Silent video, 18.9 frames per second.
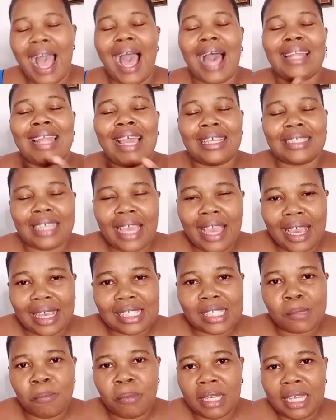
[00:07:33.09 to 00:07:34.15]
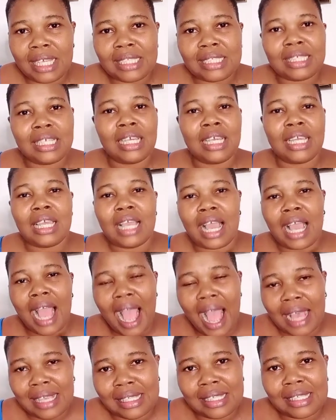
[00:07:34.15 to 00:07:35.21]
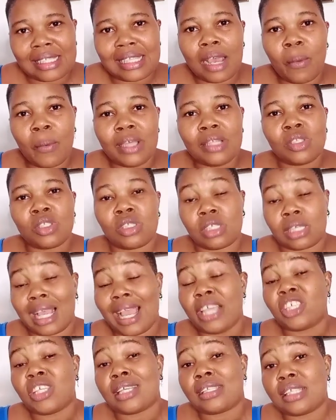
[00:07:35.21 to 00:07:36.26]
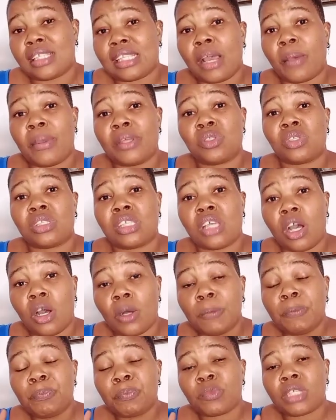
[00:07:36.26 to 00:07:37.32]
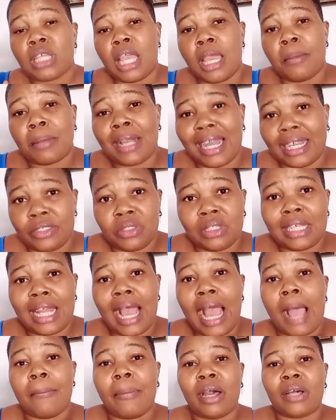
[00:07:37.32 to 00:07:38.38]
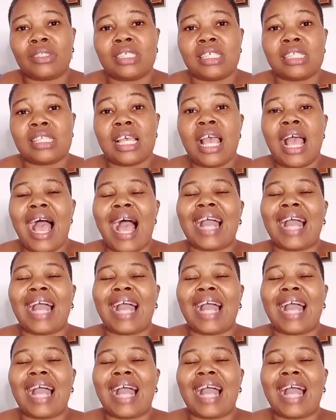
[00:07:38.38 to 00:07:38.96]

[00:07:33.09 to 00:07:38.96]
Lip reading: And like they explained, Kaisha's sister went to tell KA3NA about it.